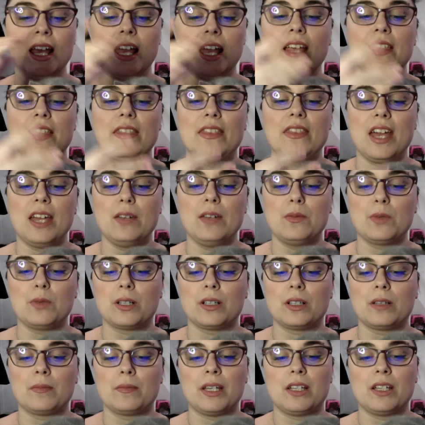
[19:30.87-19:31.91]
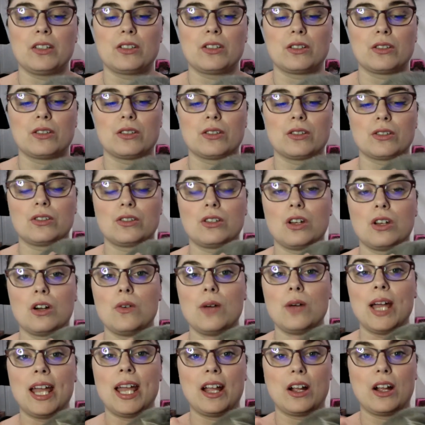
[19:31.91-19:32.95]
Then we're going to make sure there's no
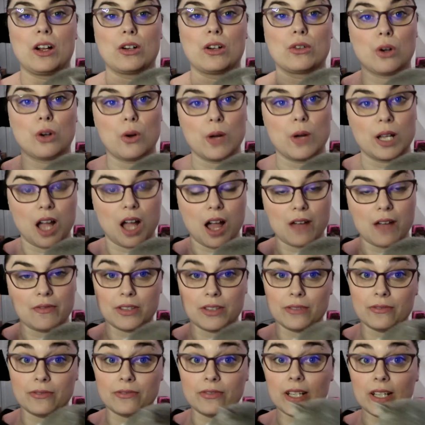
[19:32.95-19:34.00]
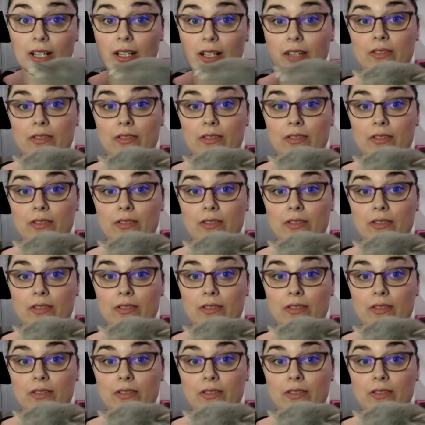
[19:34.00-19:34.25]
hair growing off the very,